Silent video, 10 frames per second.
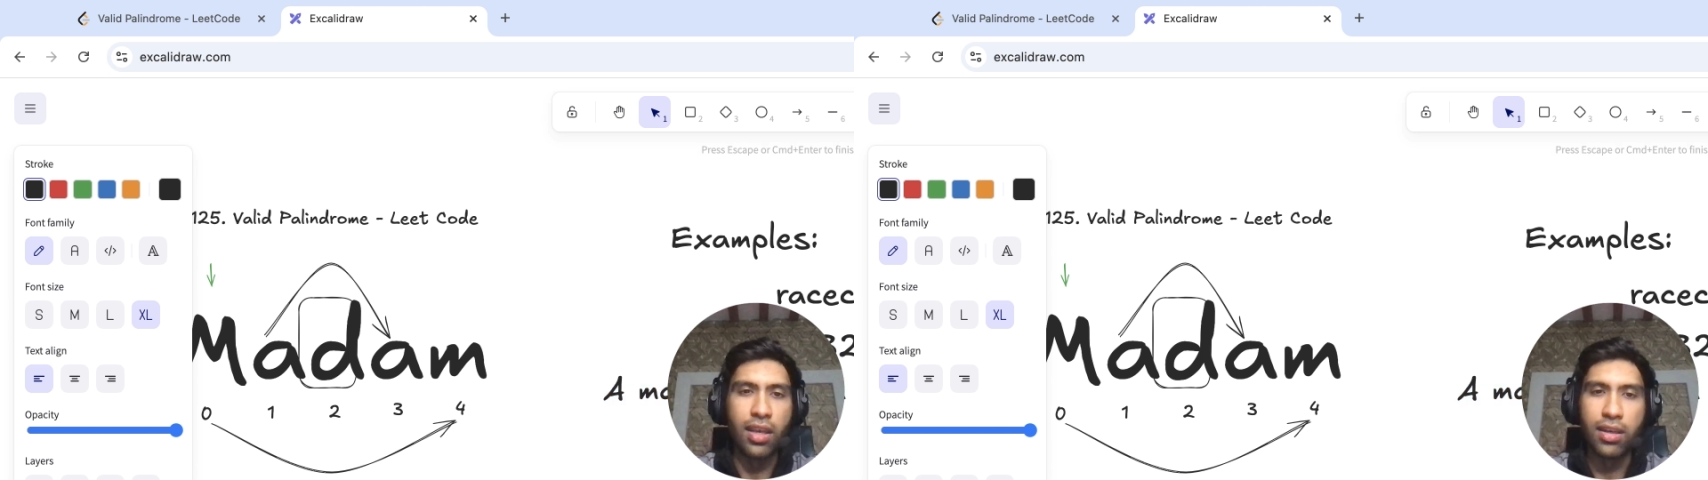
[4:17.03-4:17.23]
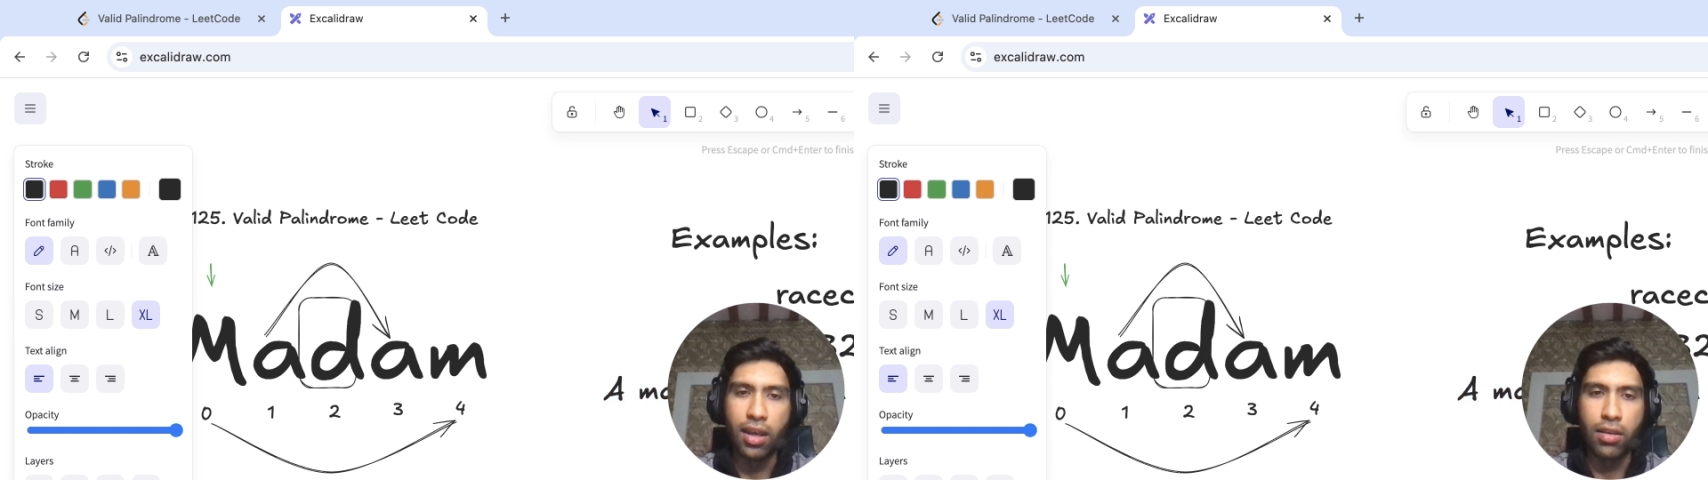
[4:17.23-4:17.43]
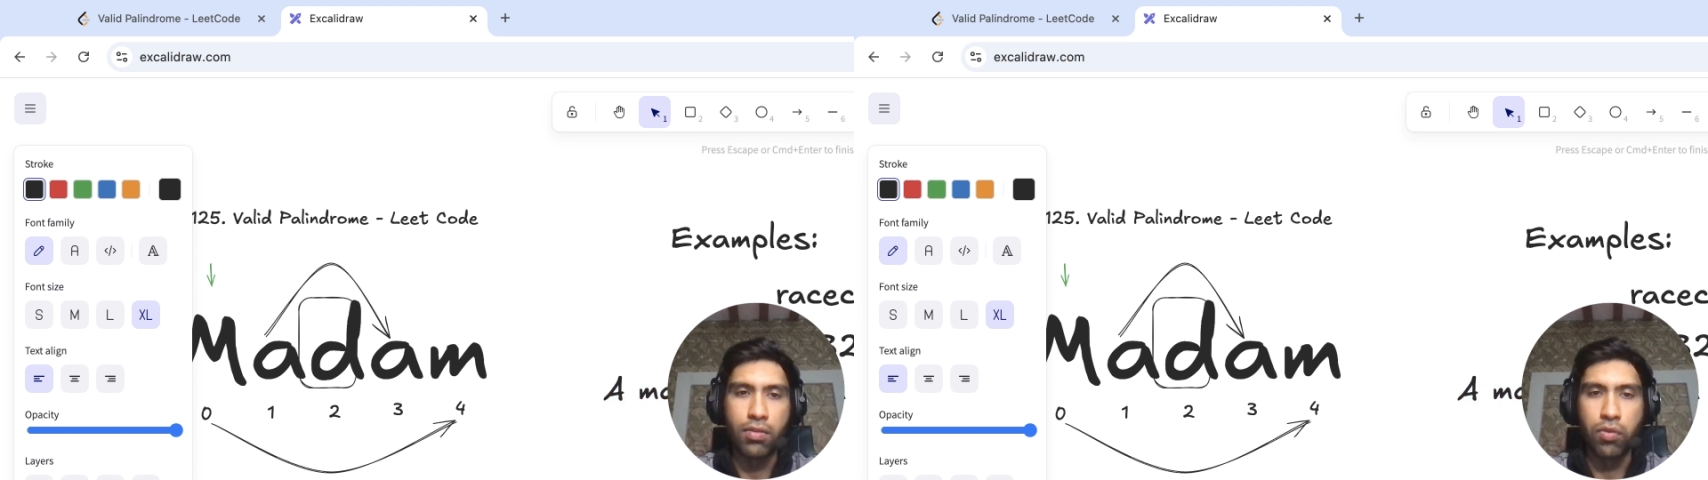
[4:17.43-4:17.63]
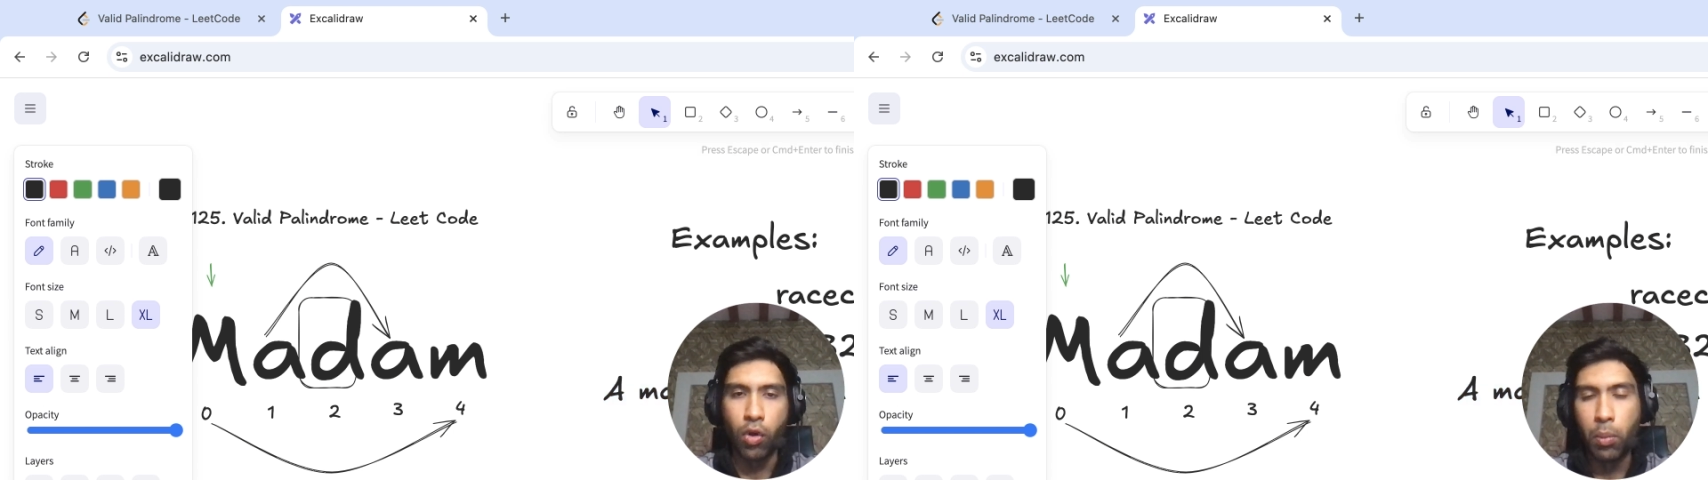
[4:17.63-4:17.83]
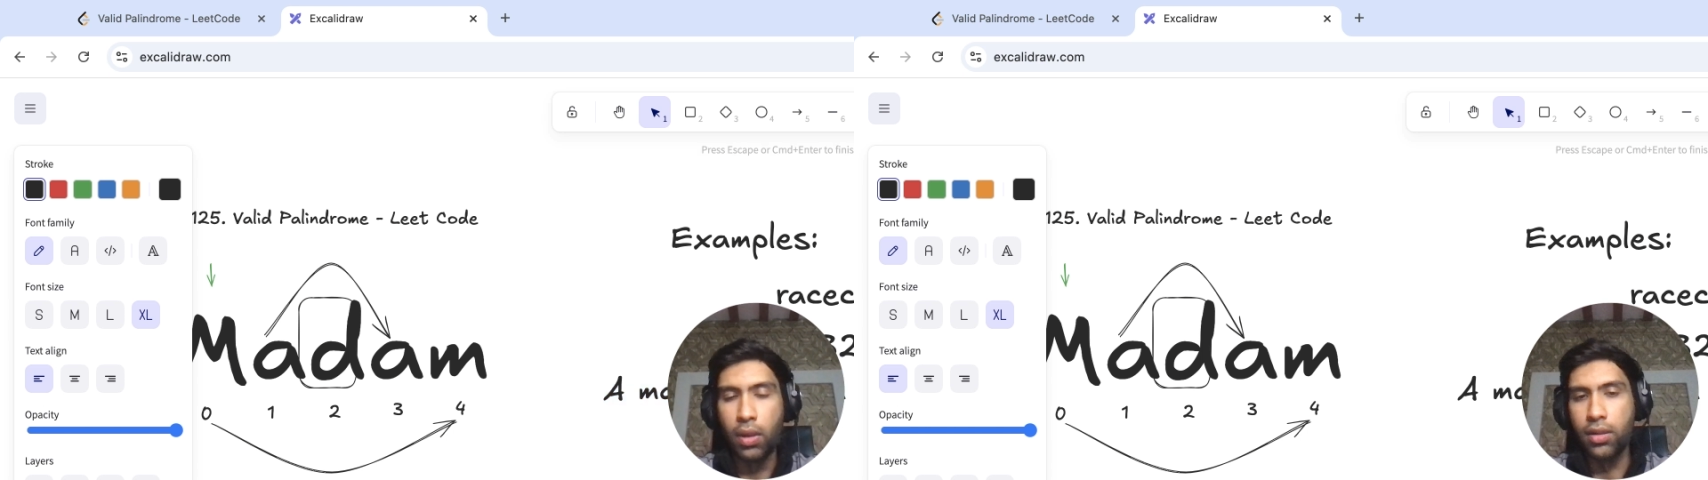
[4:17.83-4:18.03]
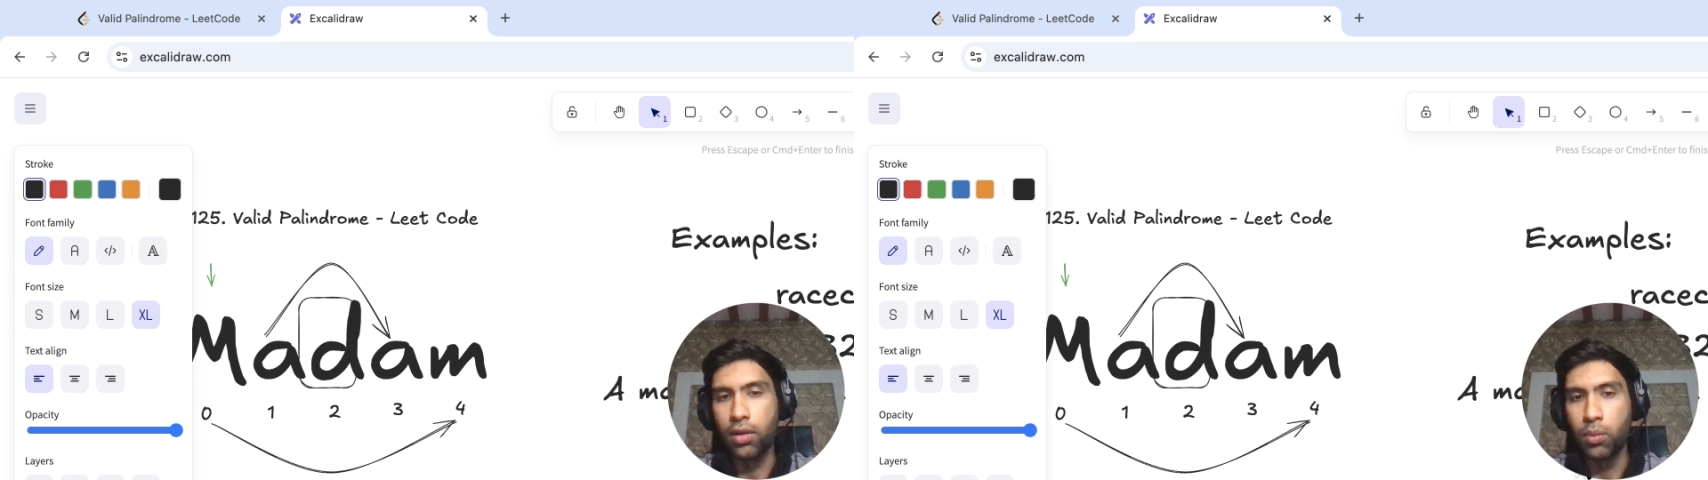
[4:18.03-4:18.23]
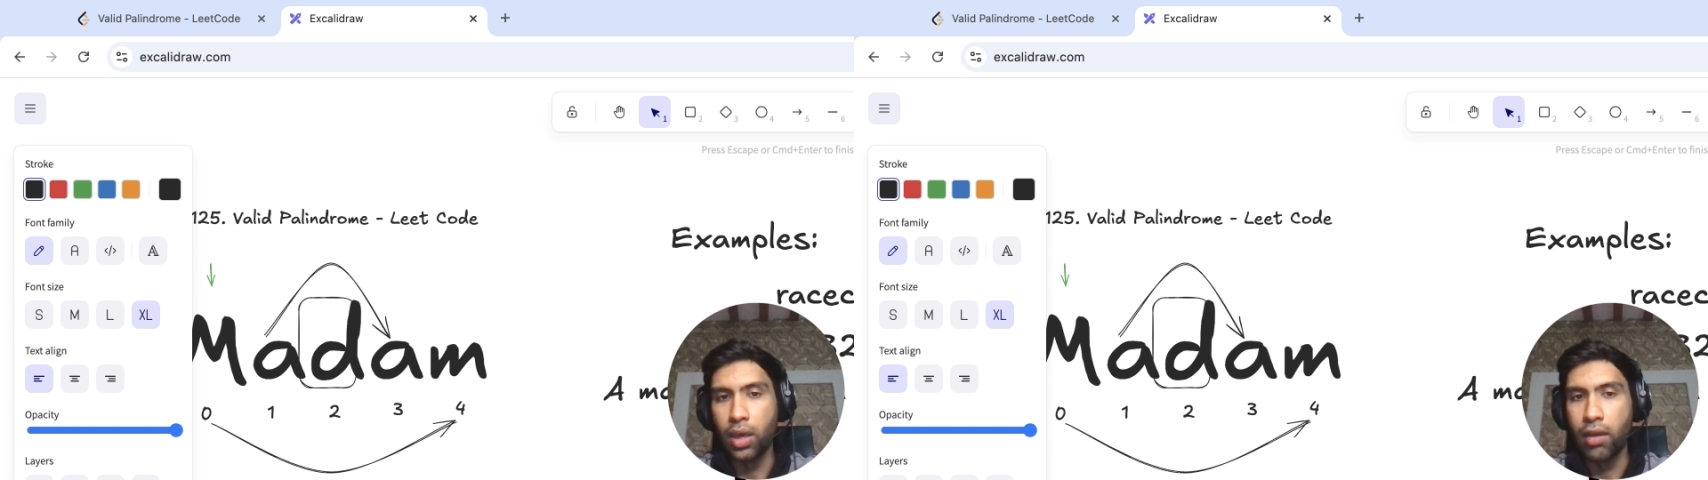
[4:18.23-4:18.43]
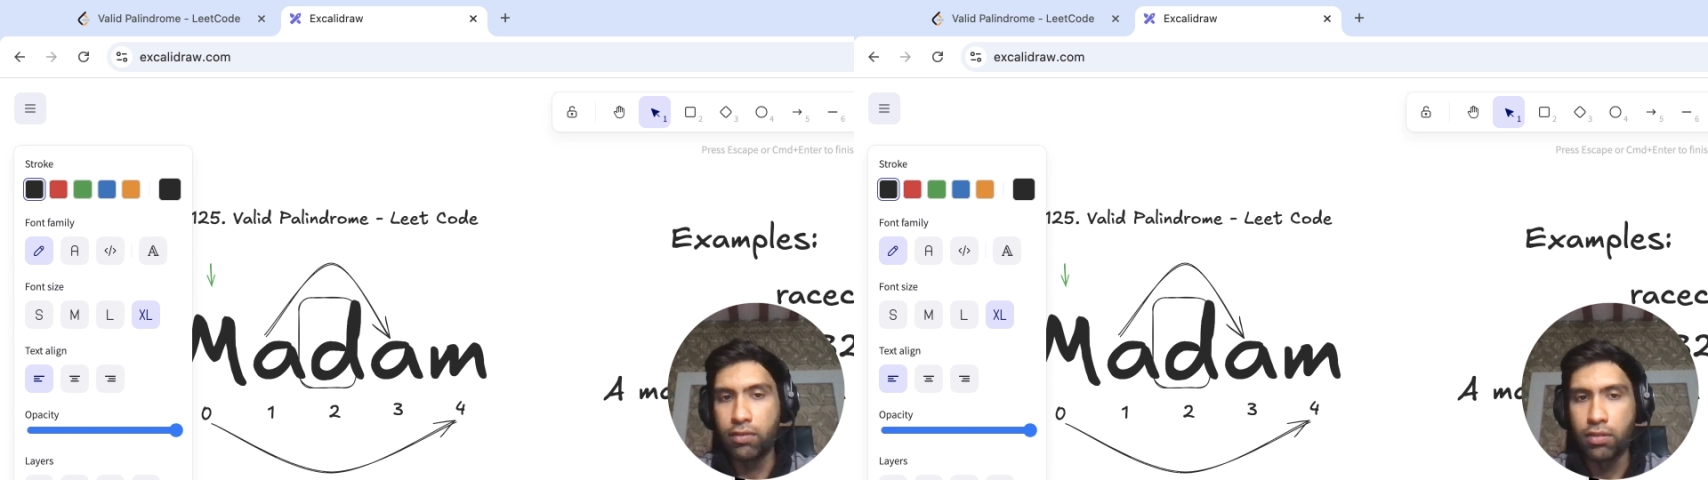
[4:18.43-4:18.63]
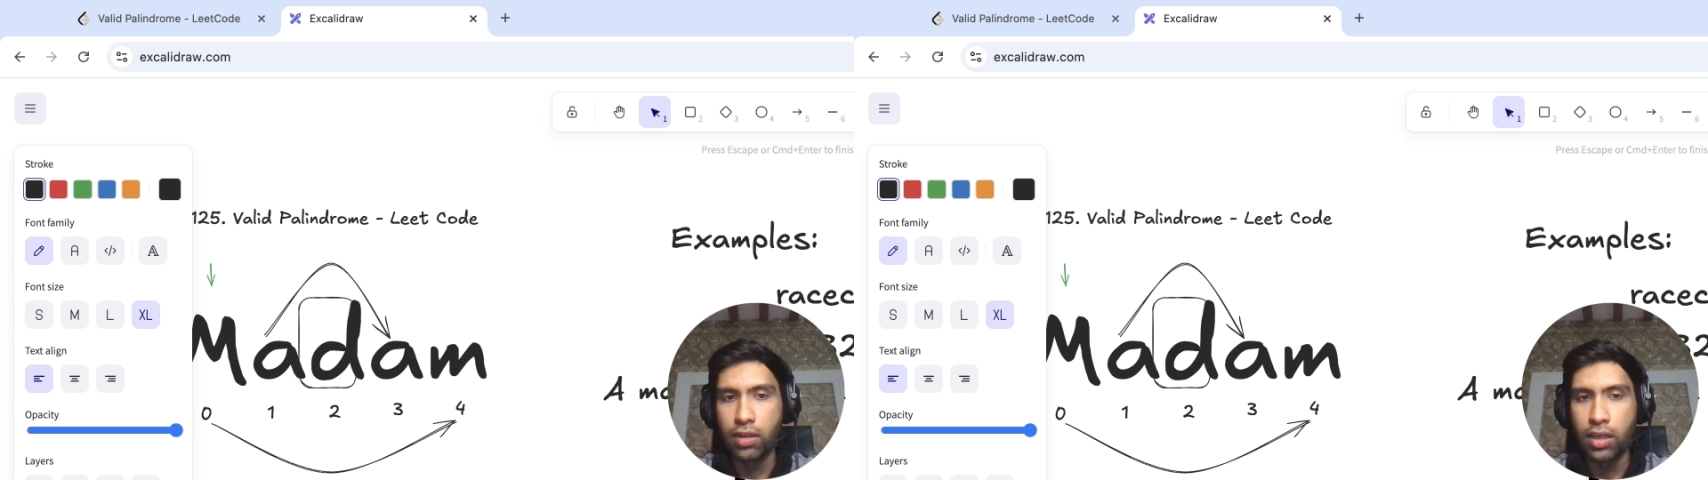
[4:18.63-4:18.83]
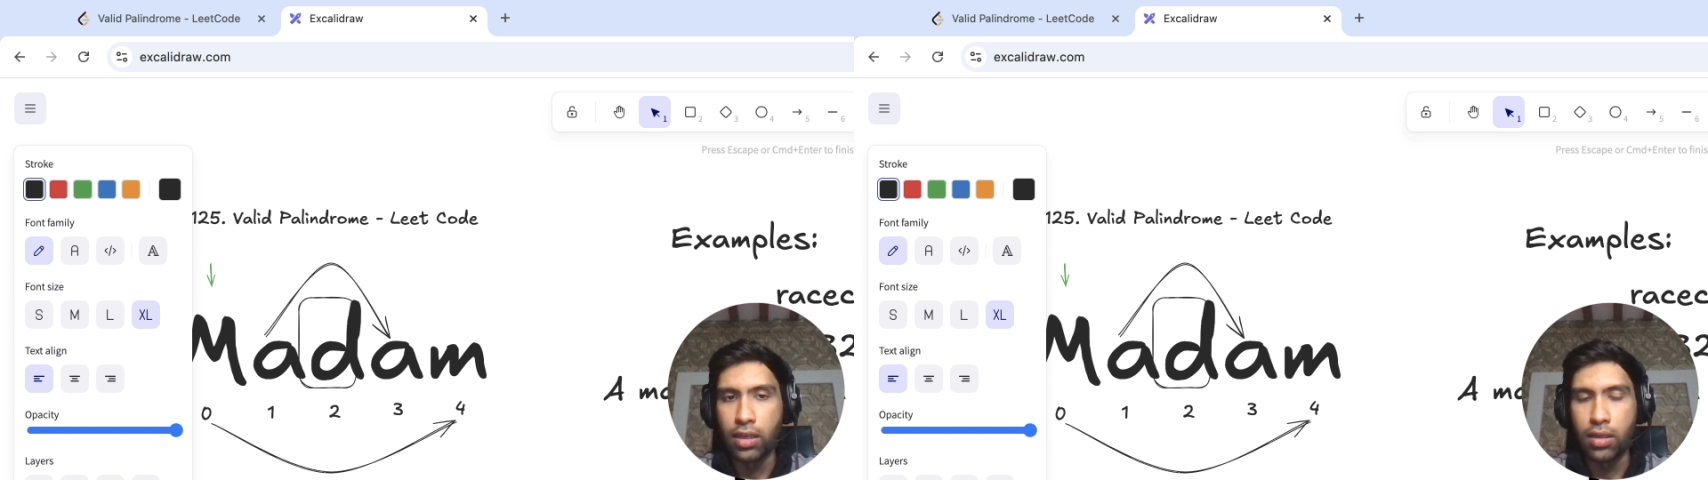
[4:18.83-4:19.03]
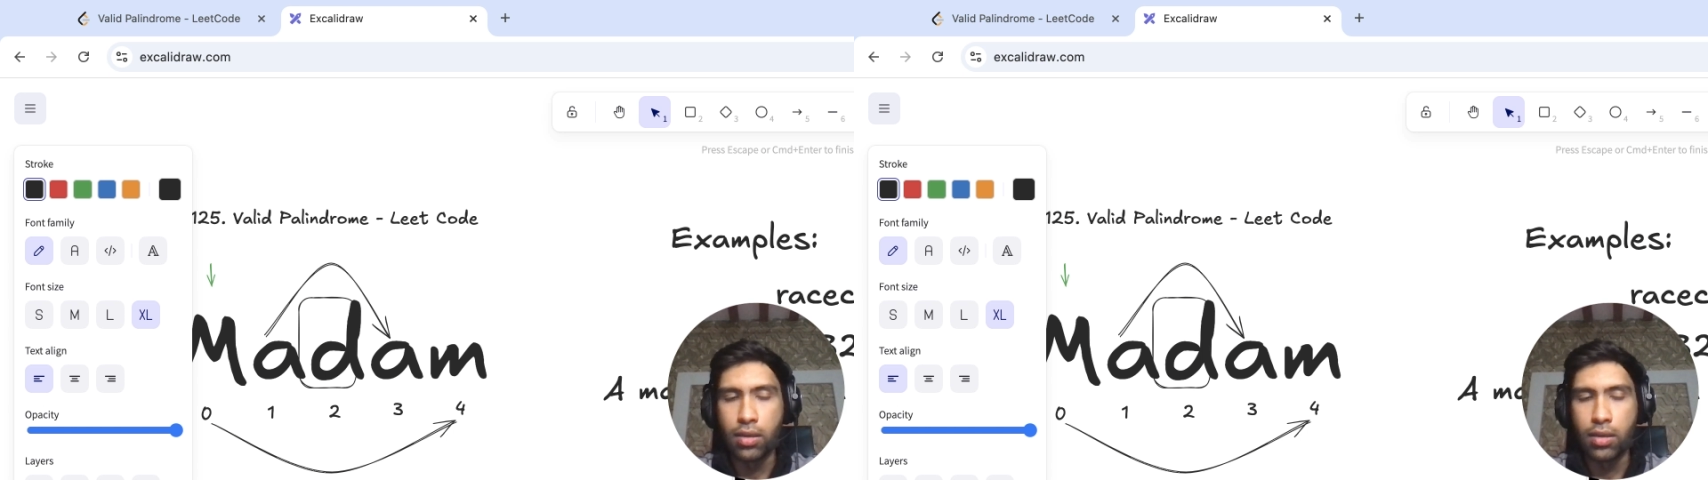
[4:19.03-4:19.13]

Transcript: index formula that we have created.